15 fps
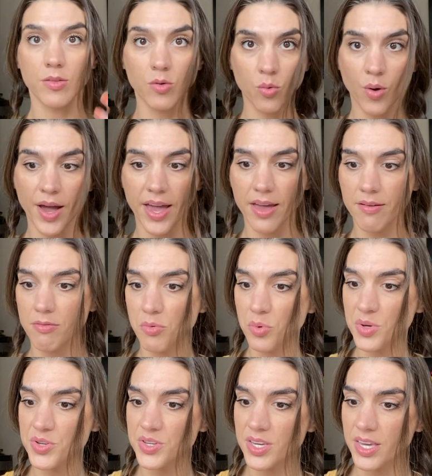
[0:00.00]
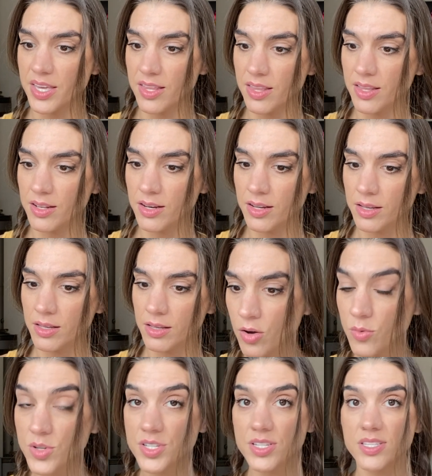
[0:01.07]
the wave, which
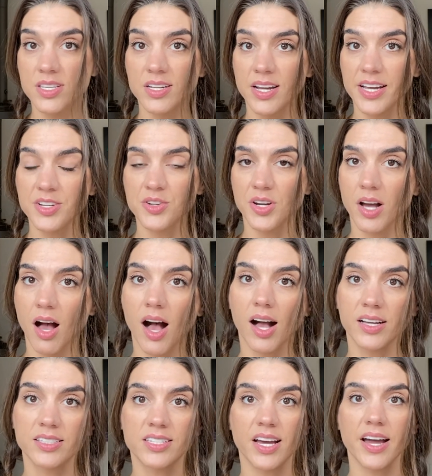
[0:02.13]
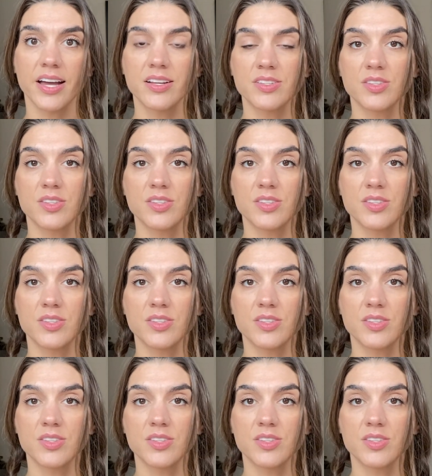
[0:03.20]
is the nitric oxide.